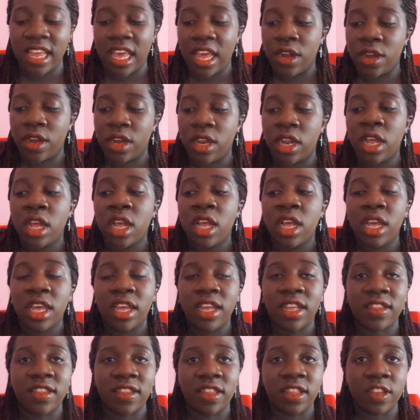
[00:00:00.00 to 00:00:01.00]
and
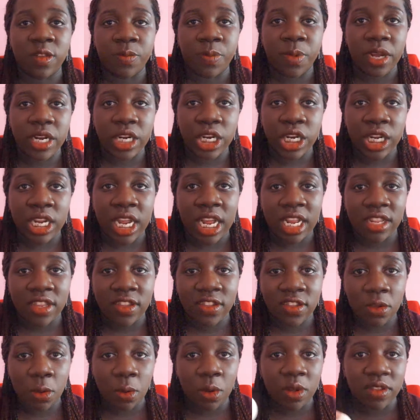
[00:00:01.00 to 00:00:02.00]
it's the sponge that
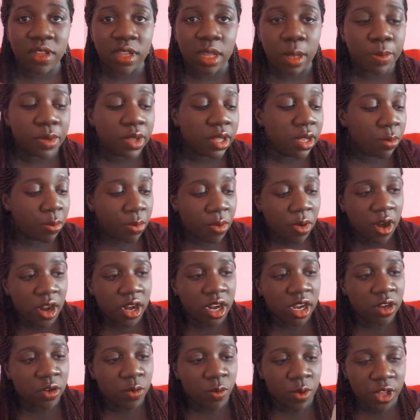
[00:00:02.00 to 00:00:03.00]
soaks up the
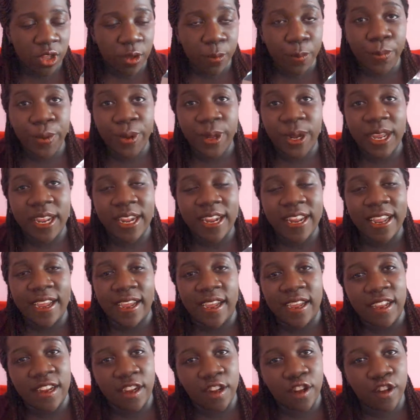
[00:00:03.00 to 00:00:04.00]
product when you put it
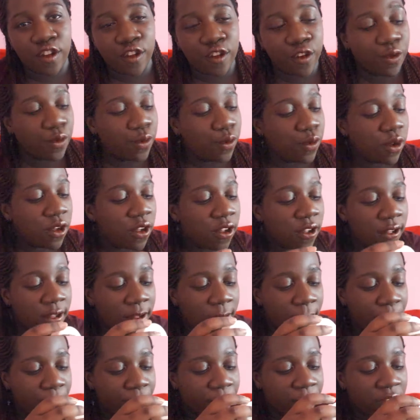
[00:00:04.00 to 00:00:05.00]
into
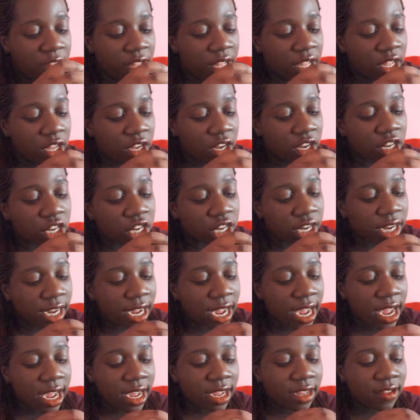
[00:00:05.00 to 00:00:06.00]
the cushion
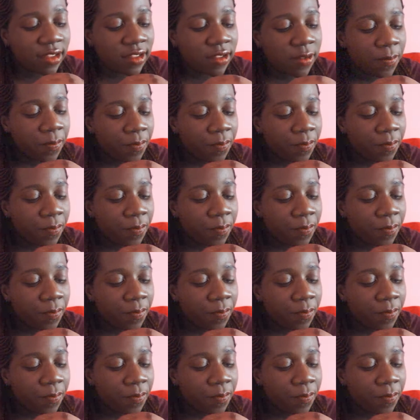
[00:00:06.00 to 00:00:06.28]
case.